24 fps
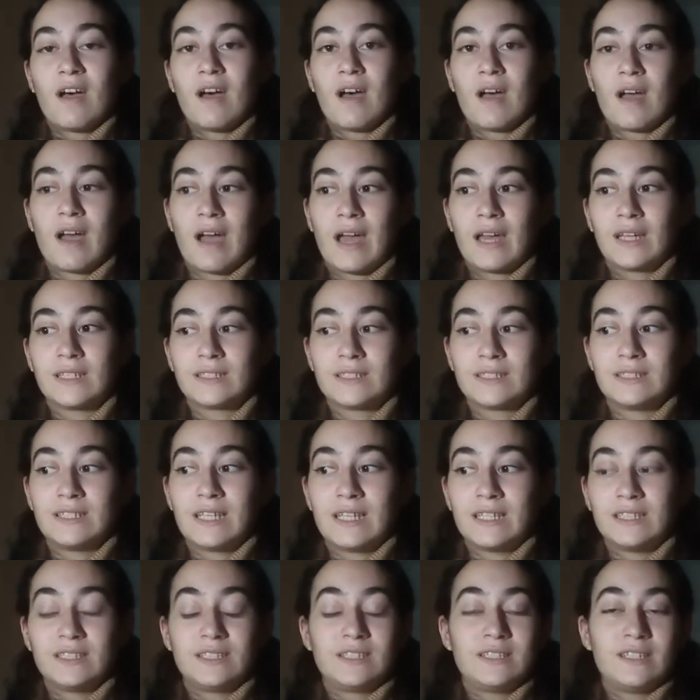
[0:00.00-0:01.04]
and
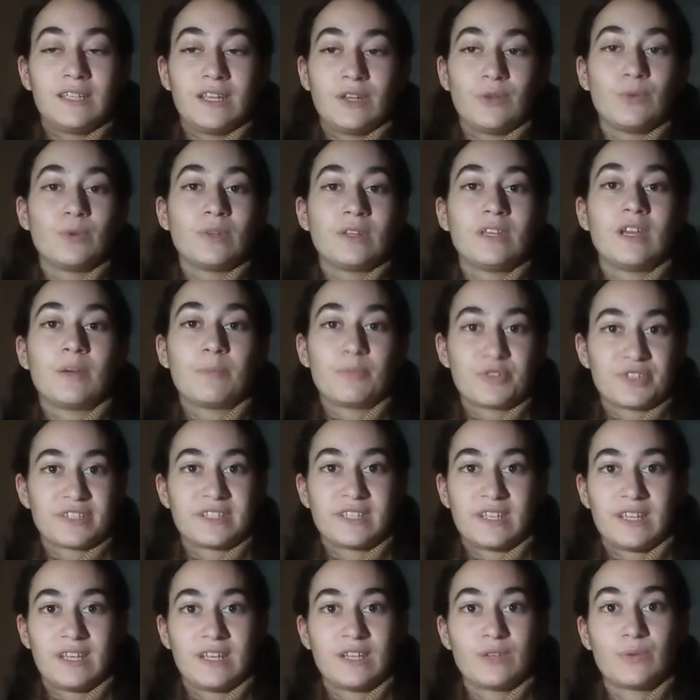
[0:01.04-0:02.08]
that they really
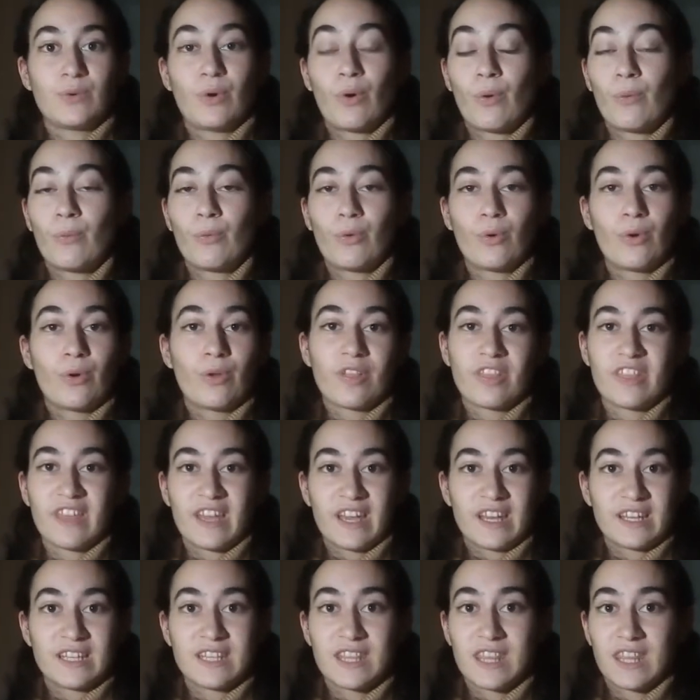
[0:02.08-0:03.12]
appreciate all
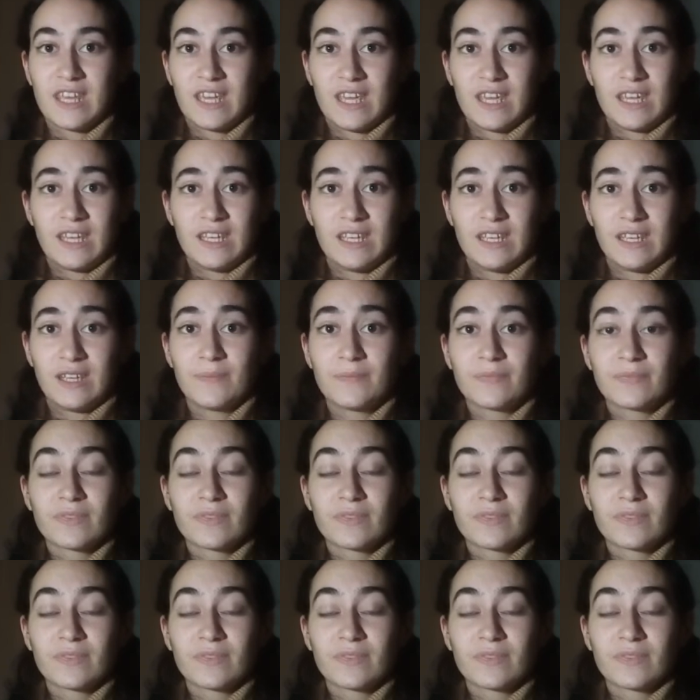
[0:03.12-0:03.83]
that they